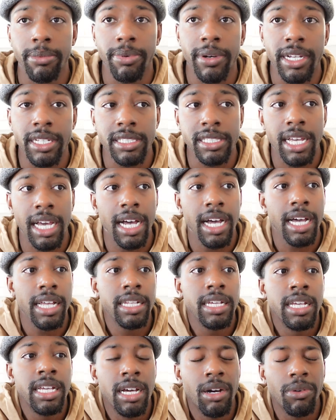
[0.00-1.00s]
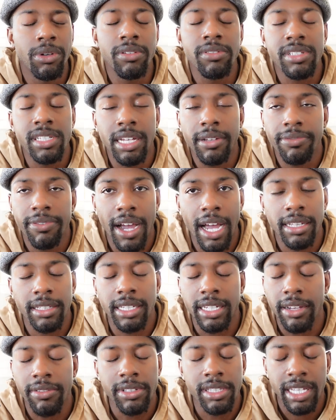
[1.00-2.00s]
Praise God. I don't even say
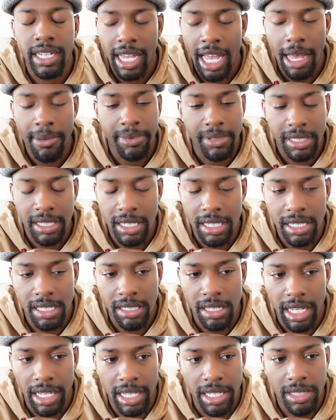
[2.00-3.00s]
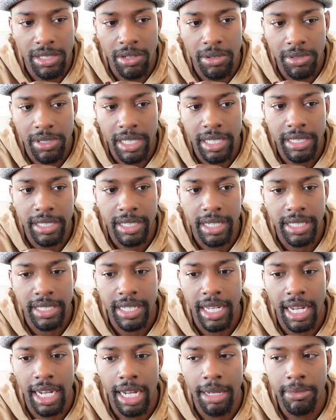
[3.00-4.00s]
finally. Everything happens in his due season and
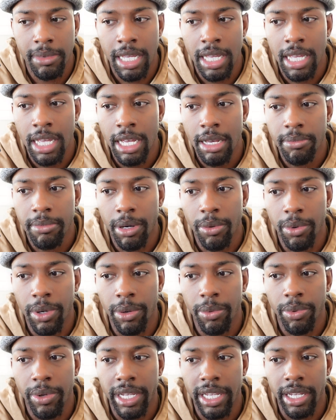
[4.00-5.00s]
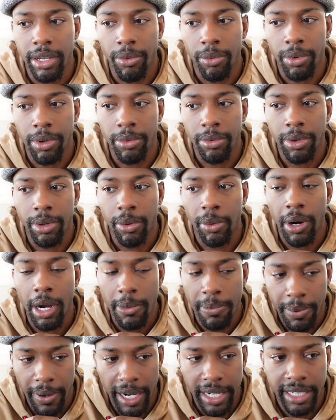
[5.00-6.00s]
time. But when we were
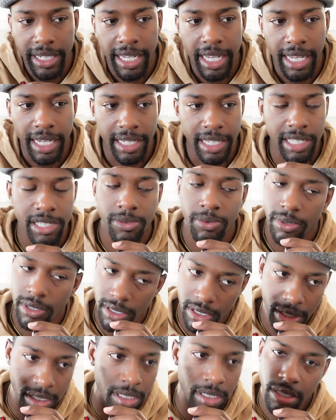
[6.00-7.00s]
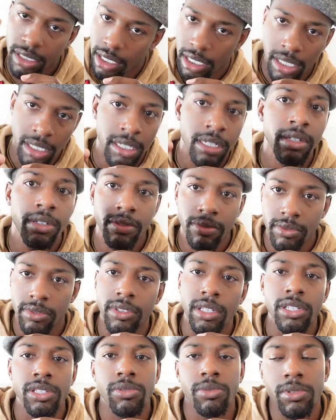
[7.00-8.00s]
pregnant, and this was the
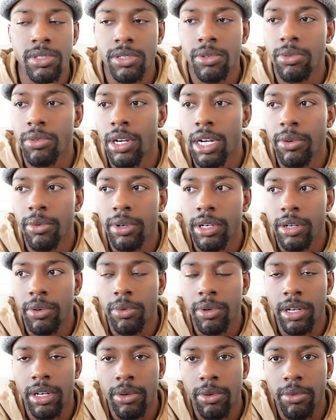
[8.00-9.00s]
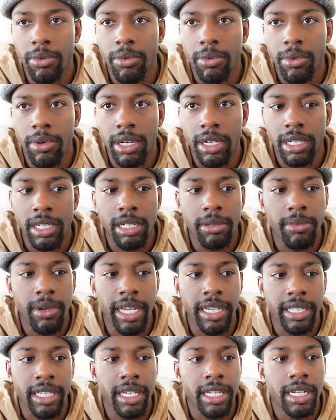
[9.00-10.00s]
one we're gonna
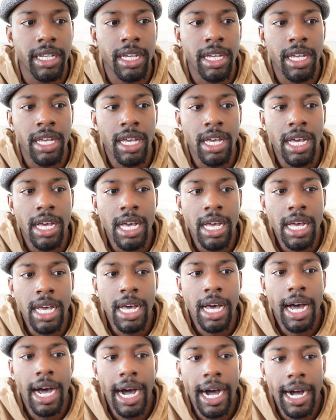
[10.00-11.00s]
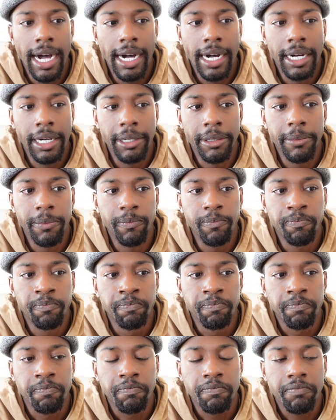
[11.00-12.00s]
make it. Um,
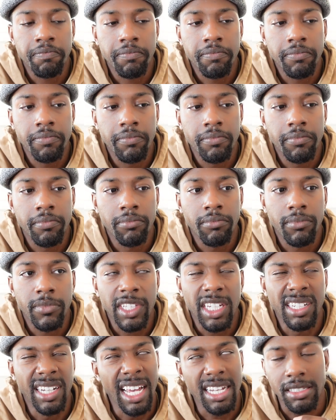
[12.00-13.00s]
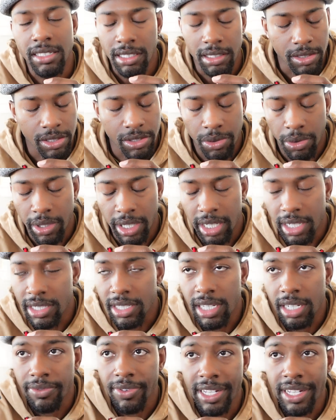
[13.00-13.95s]
that's a story in itself.